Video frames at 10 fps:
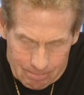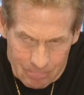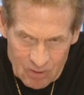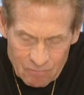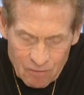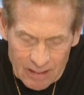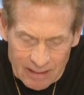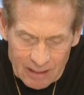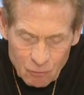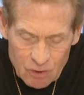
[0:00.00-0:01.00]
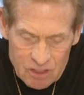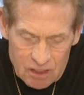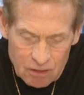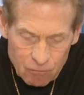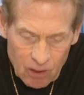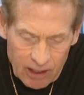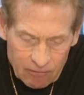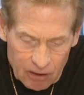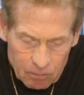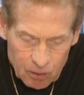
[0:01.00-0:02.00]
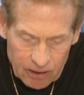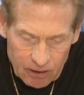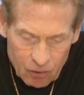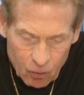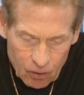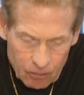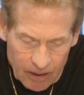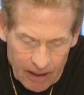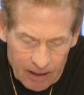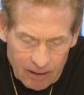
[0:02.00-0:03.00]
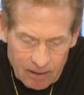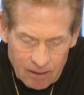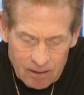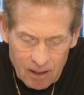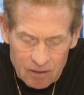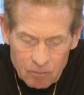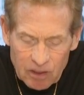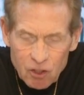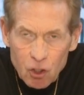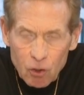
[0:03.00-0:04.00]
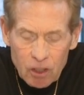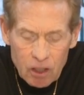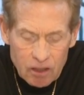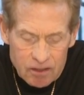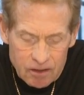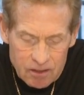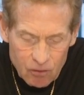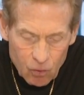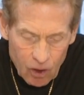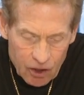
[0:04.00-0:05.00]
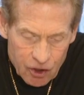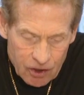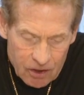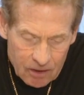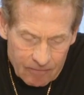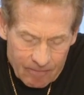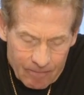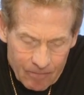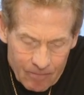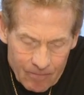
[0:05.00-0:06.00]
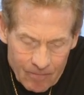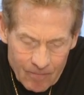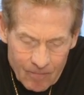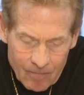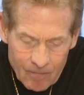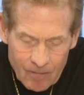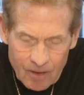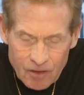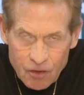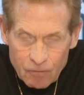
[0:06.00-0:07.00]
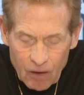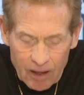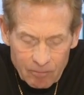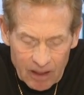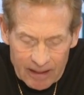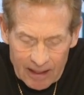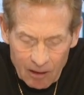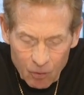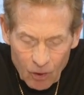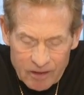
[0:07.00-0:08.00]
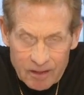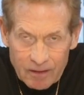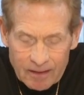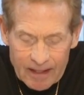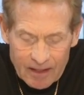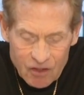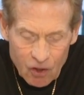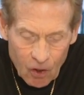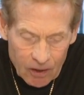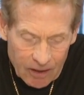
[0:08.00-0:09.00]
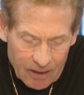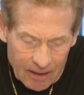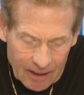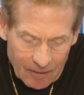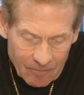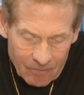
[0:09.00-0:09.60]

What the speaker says: a Viking receiver having to play quarterback. He got to beat Kirk Cousins at Washington. He survived my Cowboys in the Dez caught it game.